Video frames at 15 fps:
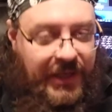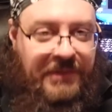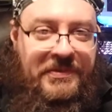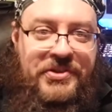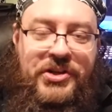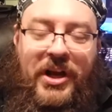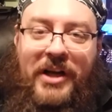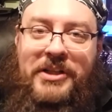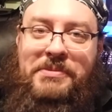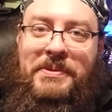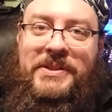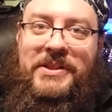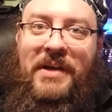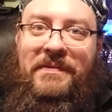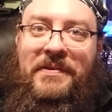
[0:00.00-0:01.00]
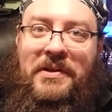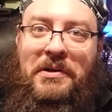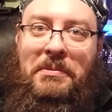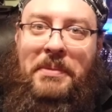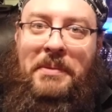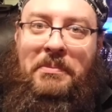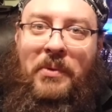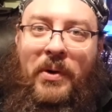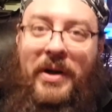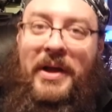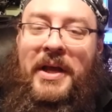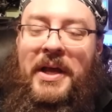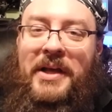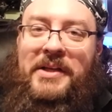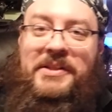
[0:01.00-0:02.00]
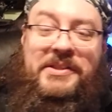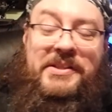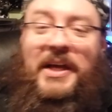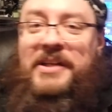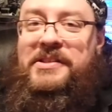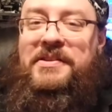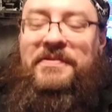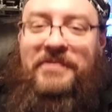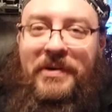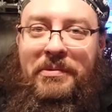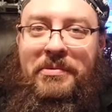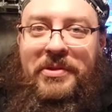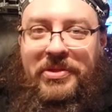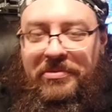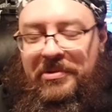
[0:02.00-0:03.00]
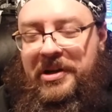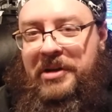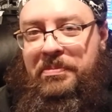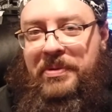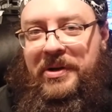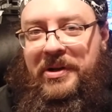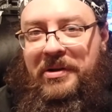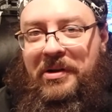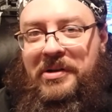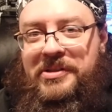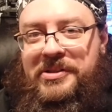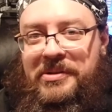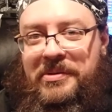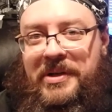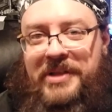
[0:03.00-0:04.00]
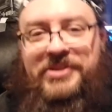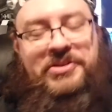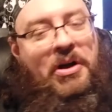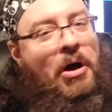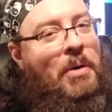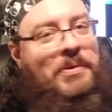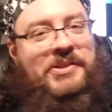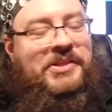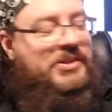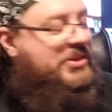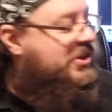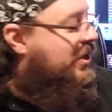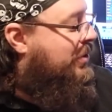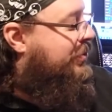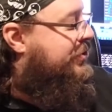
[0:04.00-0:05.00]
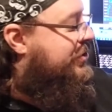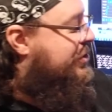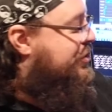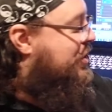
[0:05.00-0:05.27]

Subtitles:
even challenge myself a little bit more, because that's the fun with 3D printing also, is to always continuously